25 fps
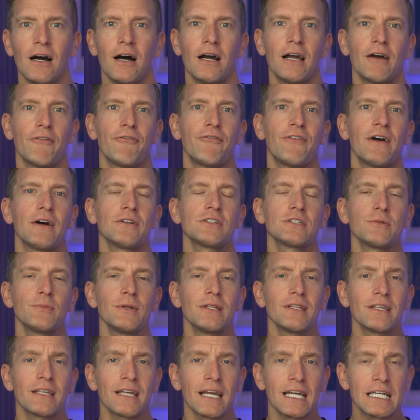I have found to
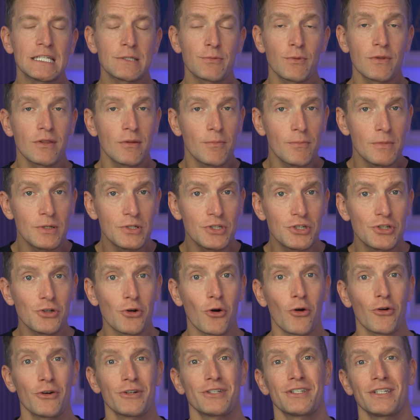be the case with the
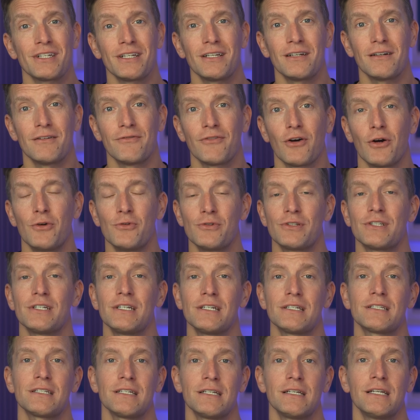majority of
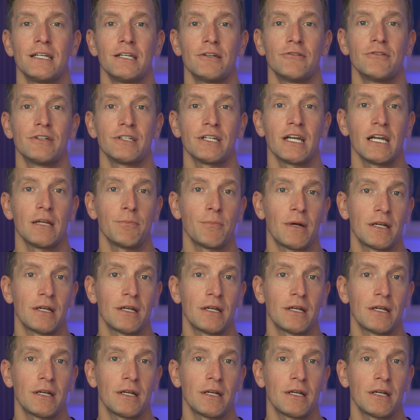OTC hearing aid